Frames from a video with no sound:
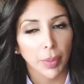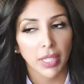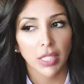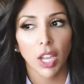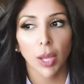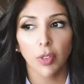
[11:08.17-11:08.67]
By
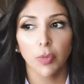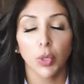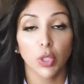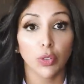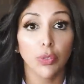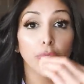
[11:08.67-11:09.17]
the time you've
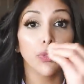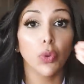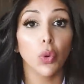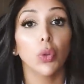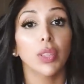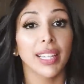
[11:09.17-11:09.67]
put the
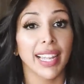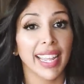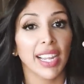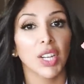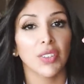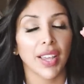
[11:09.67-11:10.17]
fourth
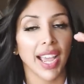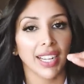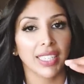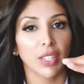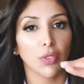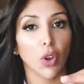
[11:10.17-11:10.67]
layer of
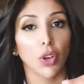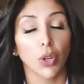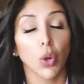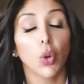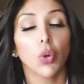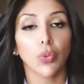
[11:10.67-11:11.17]
active
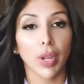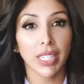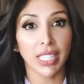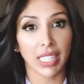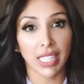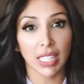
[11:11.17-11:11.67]
on,
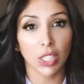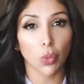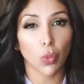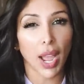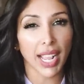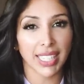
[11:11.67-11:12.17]
already this is a
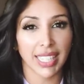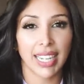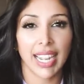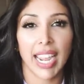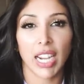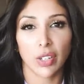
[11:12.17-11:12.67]

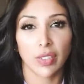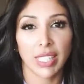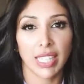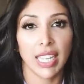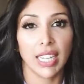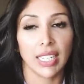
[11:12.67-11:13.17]
waxy layer of
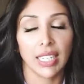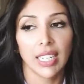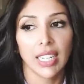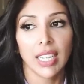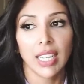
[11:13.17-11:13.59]
skin.